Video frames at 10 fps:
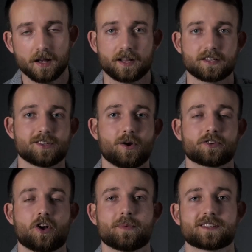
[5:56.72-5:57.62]
Let us know in the
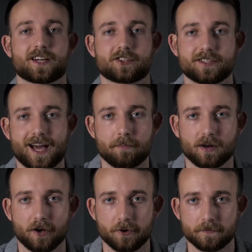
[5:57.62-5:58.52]
comment section down
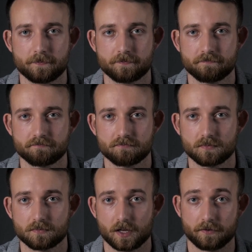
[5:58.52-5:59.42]
below.
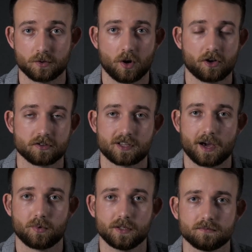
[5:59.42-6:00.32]
And if you are going to
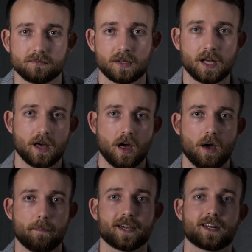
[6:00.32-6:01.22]
get one,
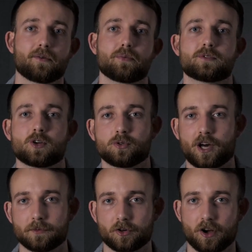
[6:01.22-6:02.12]
pick it up from
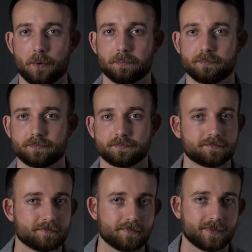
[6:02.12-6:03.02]
tooledup.com.
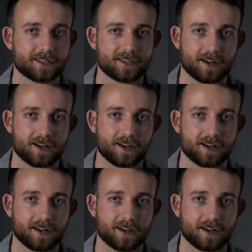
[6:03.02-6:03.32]
That's